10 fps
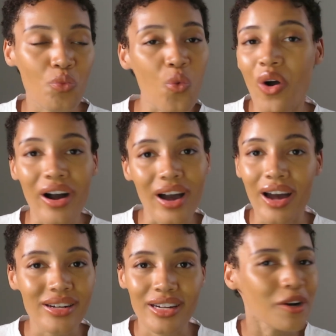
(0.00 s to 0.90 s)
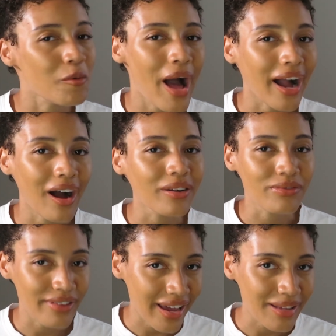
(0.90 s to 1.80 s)
want to go back on a
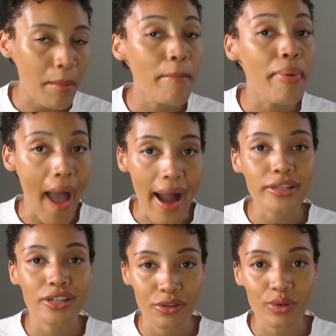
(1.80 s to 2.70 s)
flight back to New